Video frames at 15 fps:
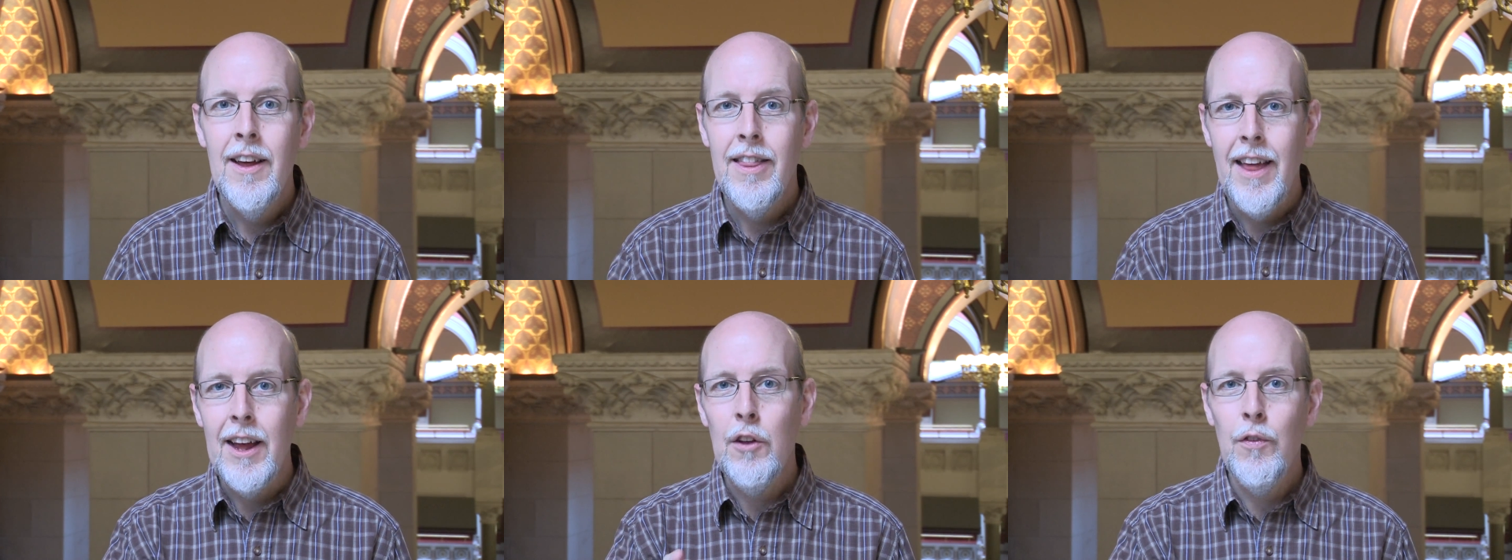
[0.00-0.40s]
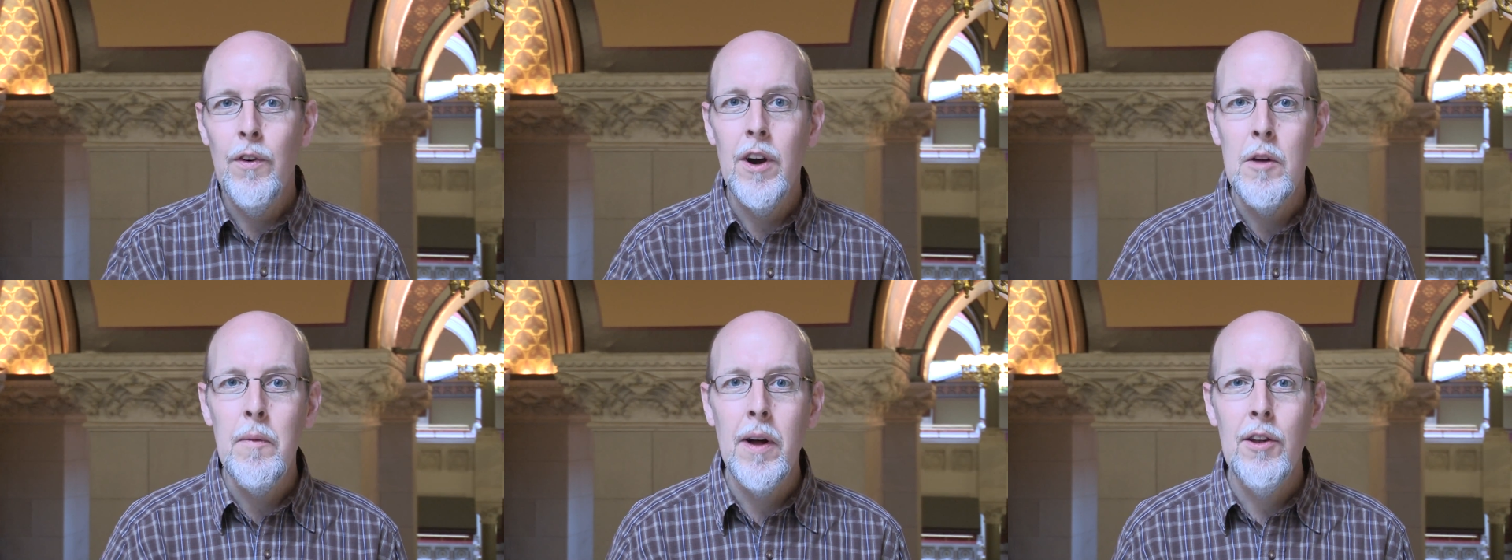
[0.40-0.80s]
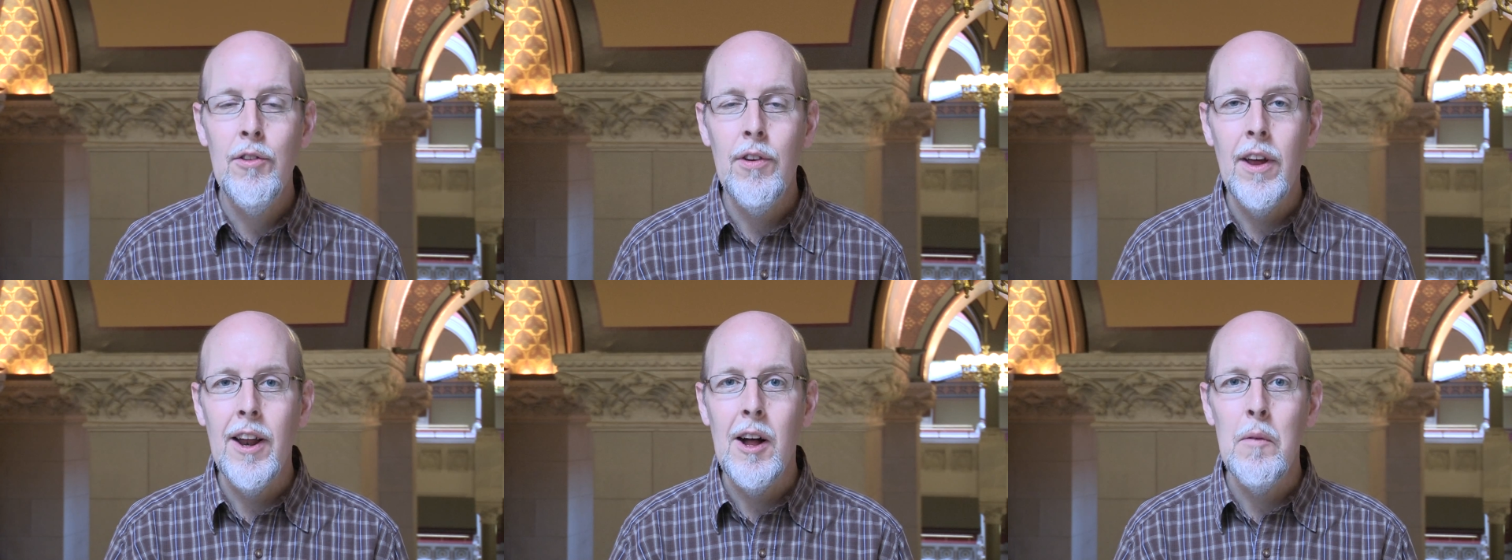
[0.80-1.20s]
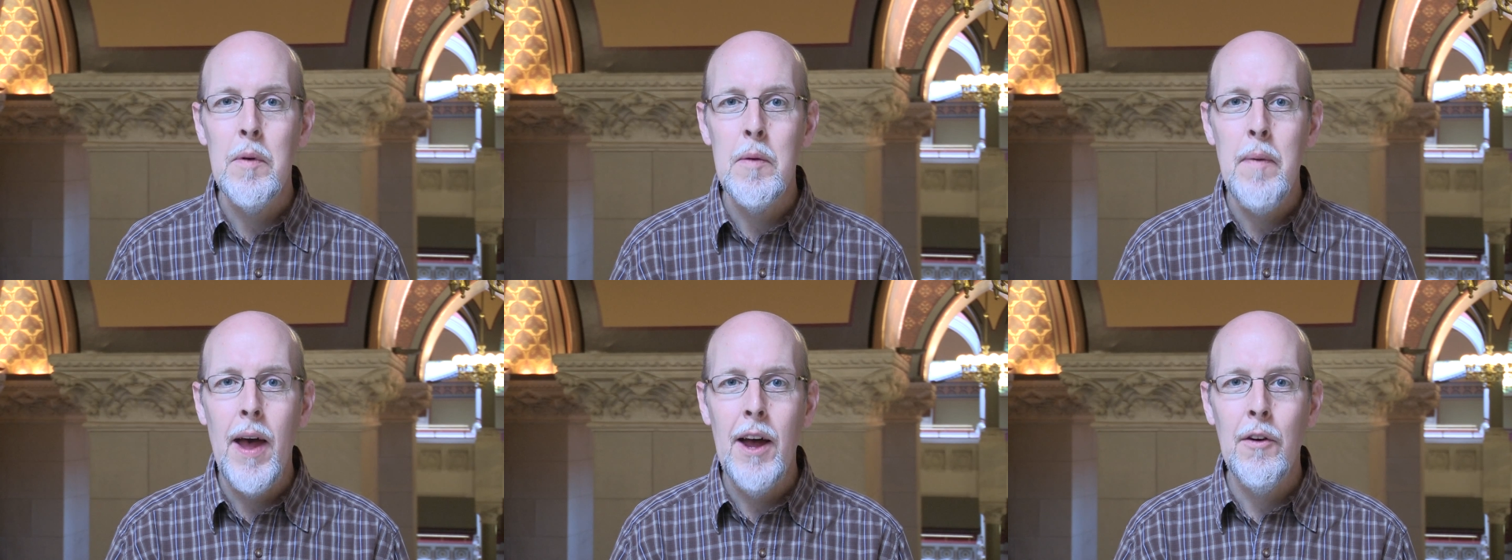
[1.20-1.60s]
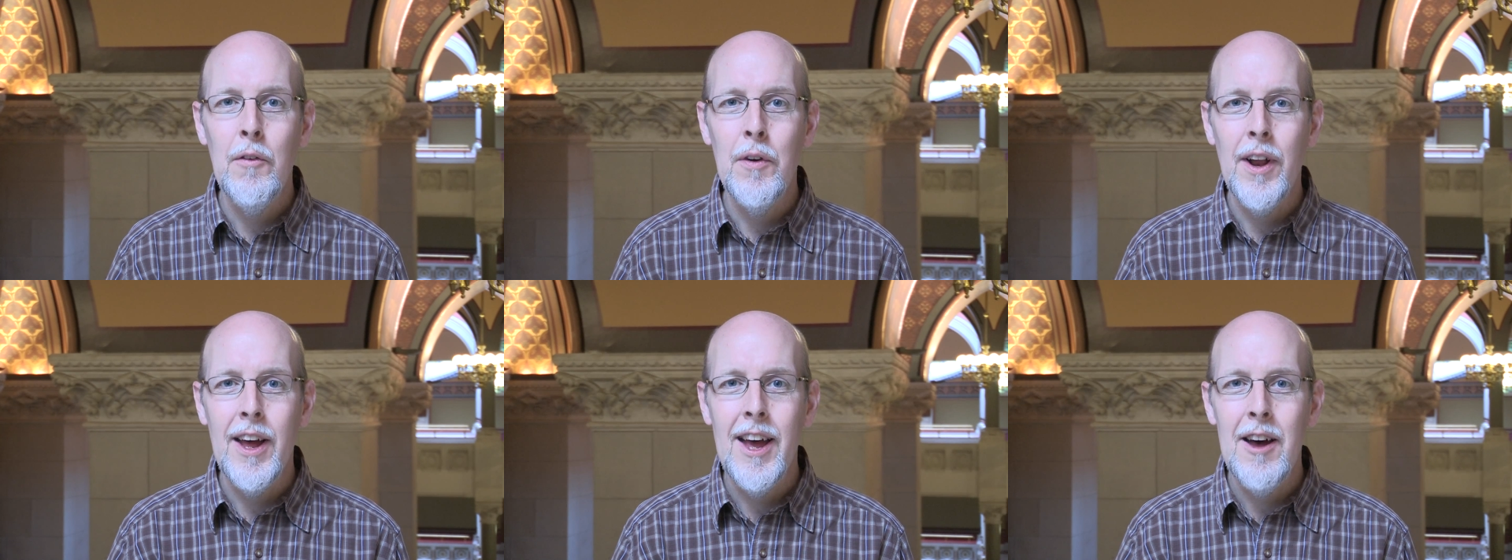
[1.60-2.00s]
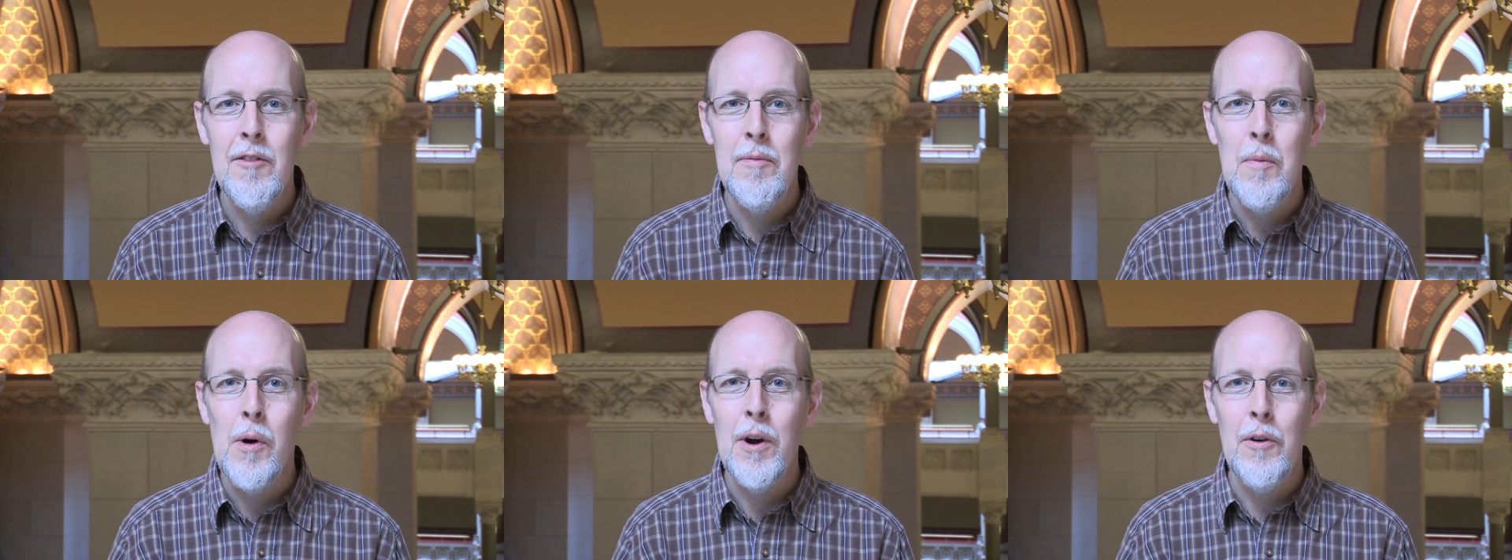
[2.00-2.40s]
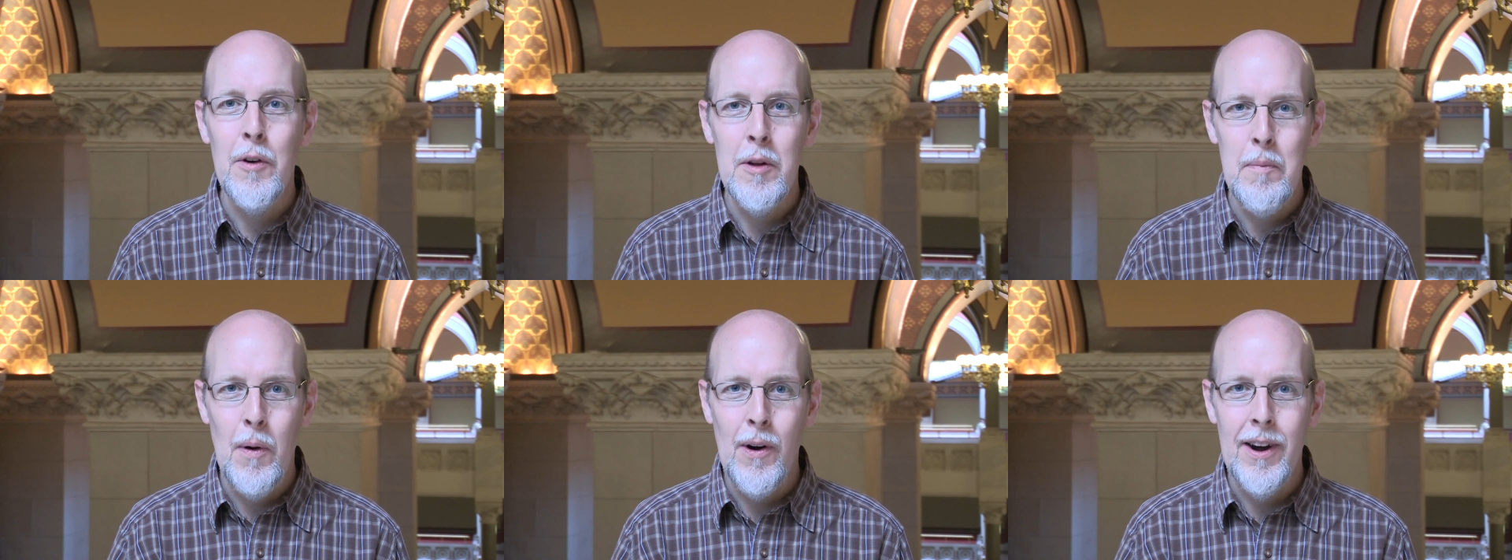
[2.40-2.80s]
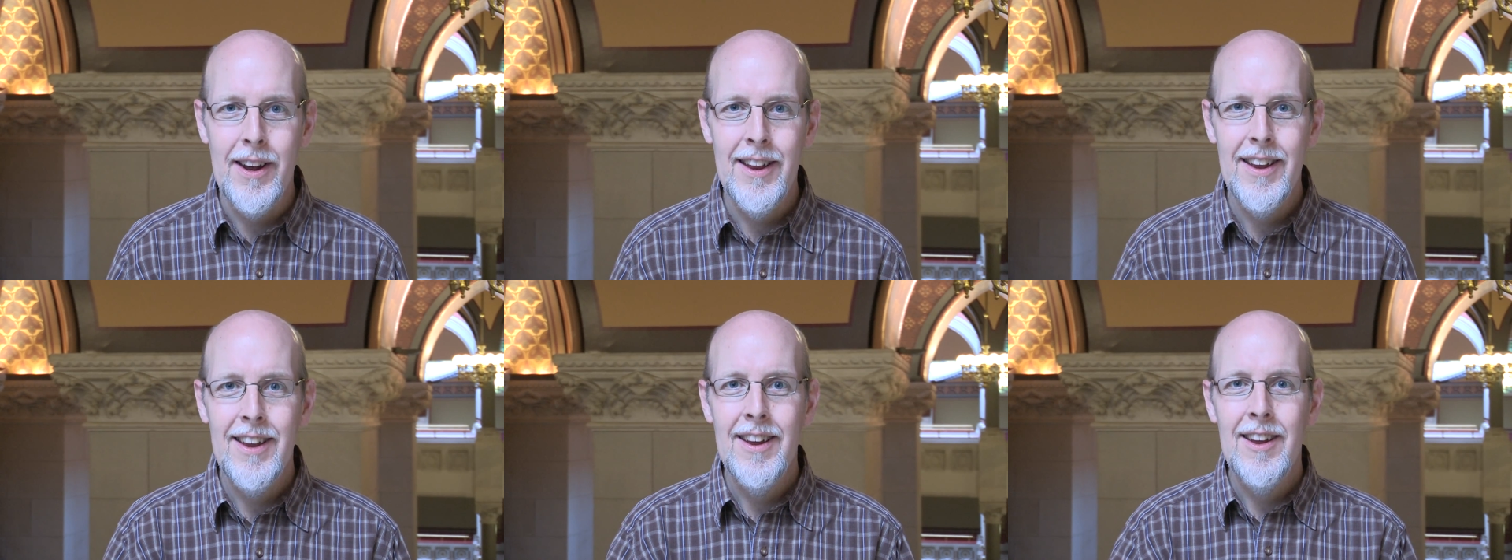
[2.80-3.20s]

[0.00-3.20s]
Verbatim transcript: Thanks very much, and I'll be back when I have more to report.